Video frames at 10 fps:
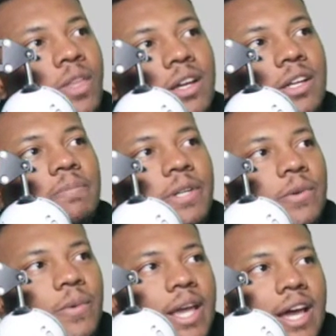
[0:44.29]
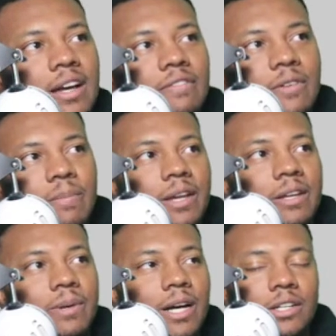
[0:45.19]
And up here we have a
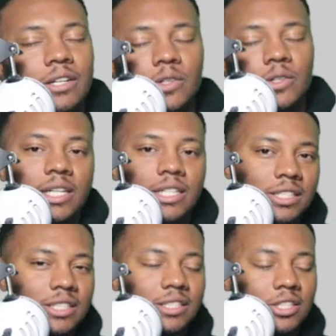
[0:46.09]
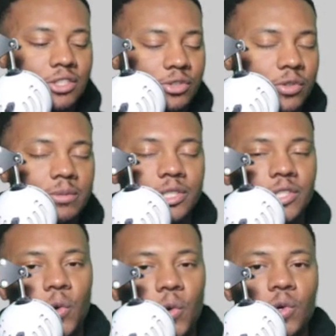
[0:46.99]
PayPal donation in the
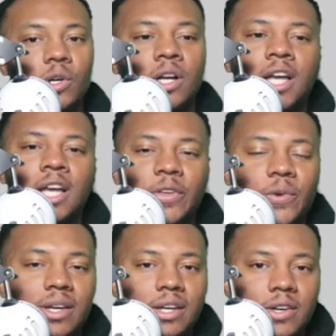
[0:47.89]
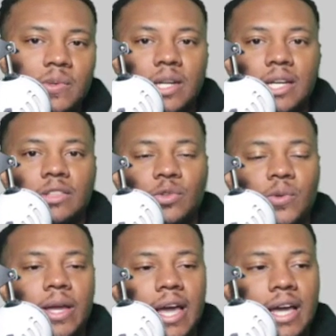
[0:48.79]
description, or you can donate
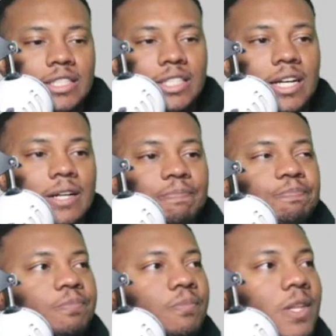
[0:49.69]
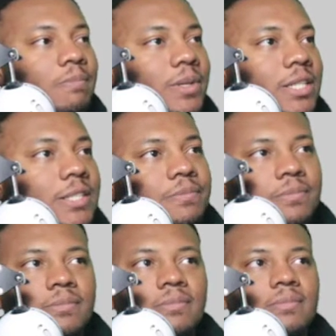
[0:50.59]
through Cash App. But
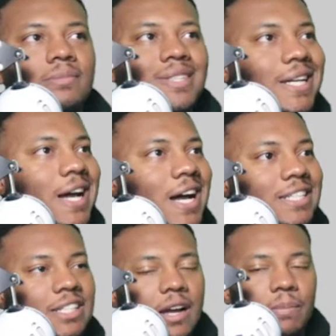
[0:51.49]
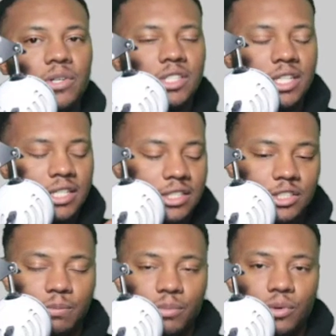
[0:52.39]
guys, I appreciate the
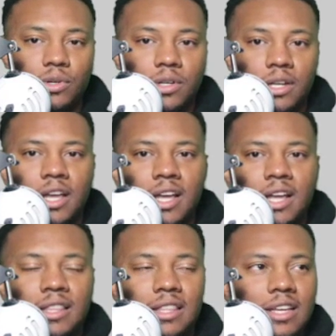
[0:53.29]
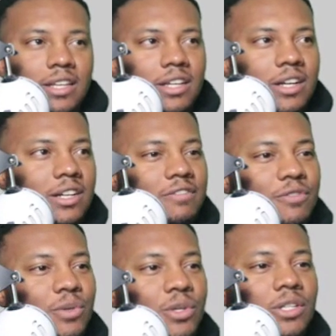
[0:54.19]
support. Thank y'all
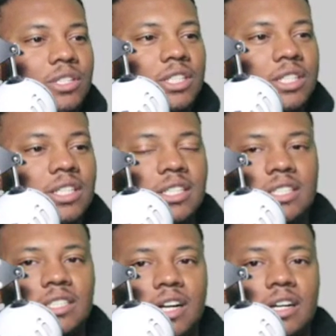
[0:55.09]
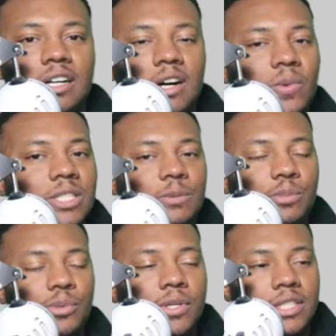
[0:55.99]
for just always
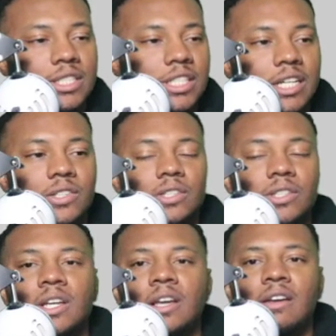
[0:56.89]
supporting the channel.